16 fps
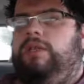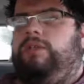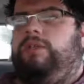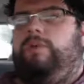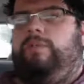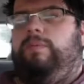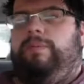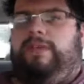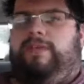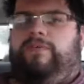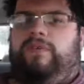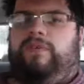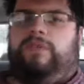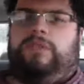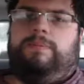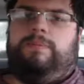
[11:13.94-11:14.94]
this will be the
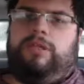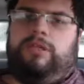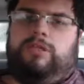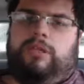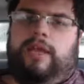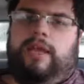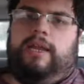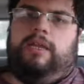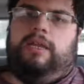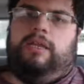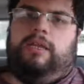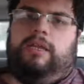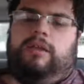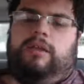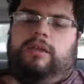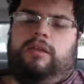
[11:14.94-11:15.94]
first special
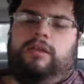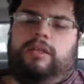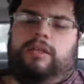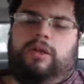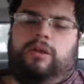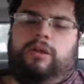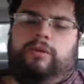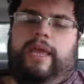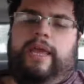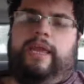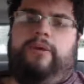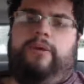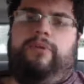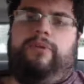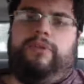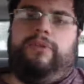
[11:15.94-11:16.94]
editing that I'll
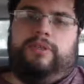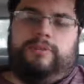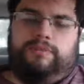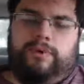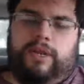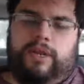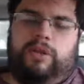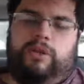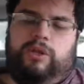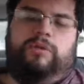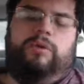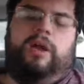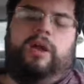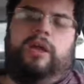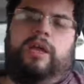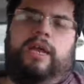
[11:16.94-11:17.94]
edit with this brand
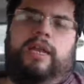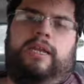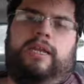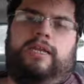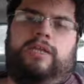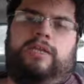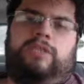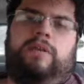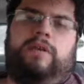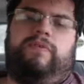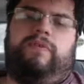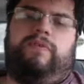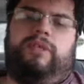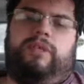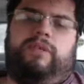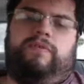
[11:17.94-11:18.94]
new editing
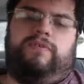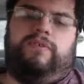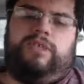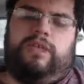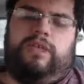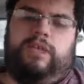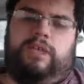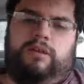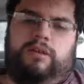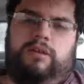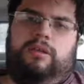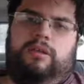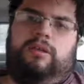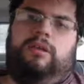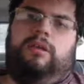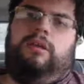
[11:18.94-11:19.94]
software that you've seen
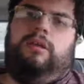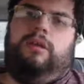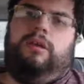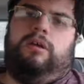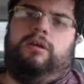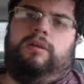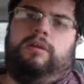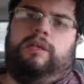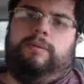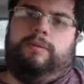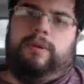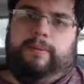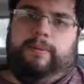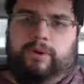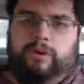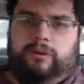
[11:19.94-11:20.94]
in
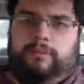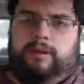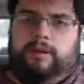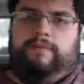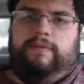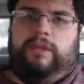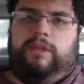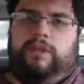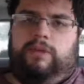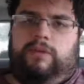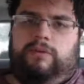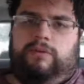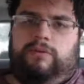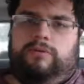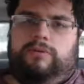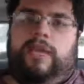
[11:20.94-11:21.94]
my Pokemon
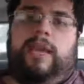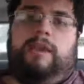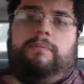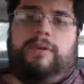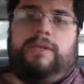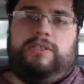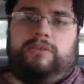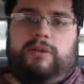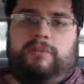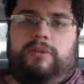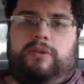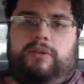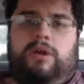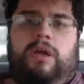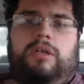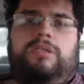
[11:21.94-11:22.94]
videos and my
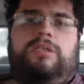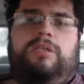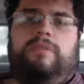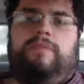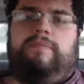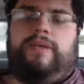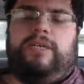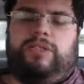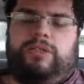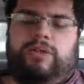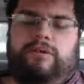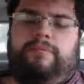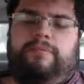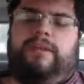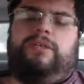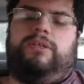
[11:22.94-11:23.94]
Scribblenauts of
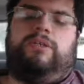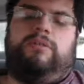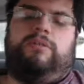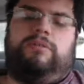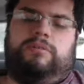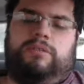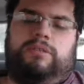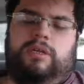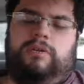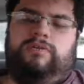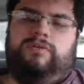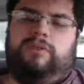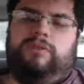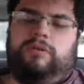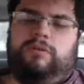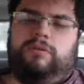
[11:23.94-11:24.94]
picture-in-picture and stuff.
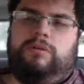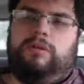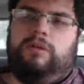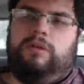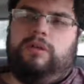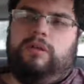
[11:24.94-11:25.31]
So